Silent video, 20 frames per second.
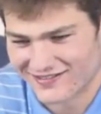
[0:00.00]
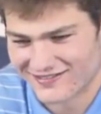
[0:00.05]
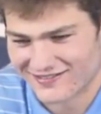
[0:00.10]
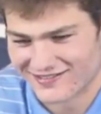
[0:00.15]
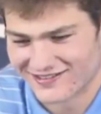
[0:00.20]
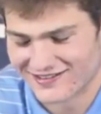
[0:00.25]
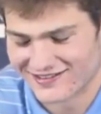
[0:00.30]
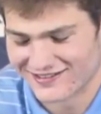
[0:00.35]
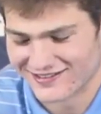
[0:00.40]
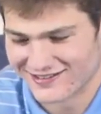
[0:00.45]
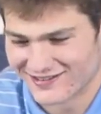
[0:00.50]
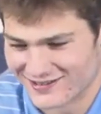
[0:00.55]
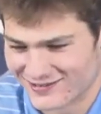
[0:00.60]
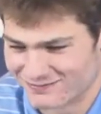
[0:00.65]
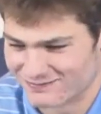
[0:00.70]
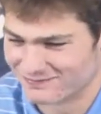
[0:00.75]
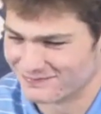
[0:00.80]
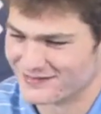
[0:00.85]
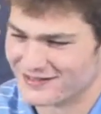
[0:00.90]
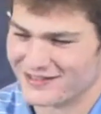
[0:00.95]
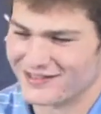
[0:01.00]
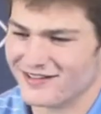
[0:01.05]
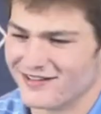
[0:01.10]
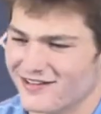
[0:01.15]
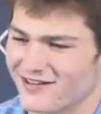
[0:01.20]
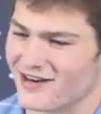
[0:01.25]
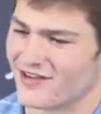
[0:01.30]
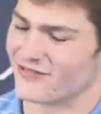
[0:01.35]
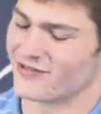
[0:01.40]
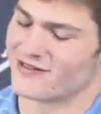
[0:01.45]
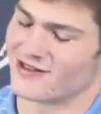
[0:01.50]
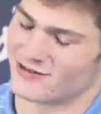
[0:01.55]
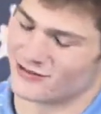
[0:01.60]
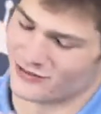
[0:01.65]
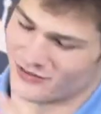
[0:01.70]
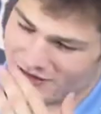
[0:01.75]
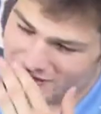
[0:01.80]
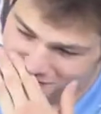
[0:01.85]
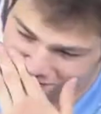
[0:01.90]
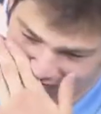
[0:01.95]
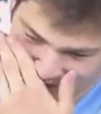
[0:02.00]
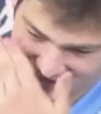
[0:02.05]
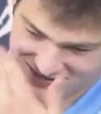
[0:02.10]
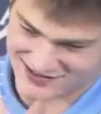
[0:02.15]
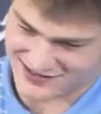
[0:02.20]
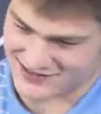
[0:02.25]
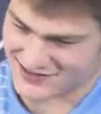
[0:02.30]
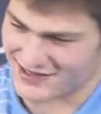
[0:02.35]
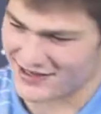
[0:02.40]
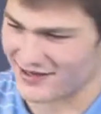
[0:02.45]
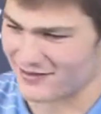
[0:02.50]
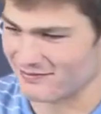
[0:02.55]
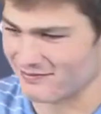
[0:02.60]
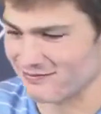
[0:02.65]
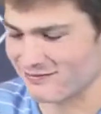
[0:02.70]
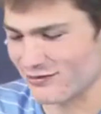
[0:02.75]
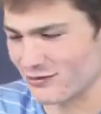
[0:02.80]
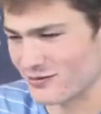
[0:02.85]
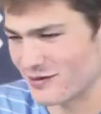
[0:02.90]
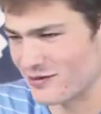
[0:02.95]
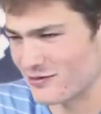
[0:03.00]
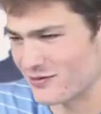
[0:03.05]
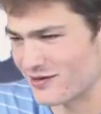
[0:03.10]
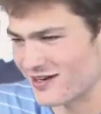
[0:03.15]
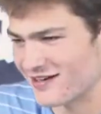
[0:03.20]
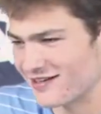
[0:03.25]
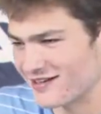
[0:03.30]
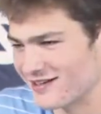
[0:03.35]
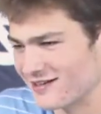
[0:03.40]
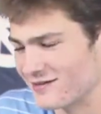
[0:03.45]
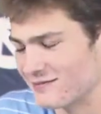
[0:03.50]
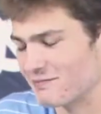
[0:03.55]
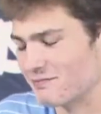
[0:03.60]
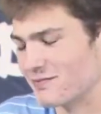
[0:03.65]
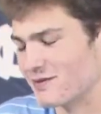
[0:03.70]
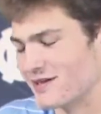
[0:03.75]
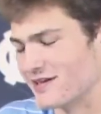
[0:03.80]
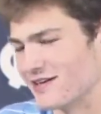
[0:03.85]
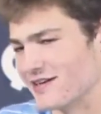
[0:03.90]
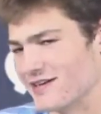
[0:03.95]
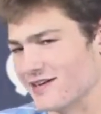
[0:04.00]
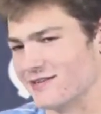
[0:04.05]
And I don't think that was the right place and time for maybe when I did it. But,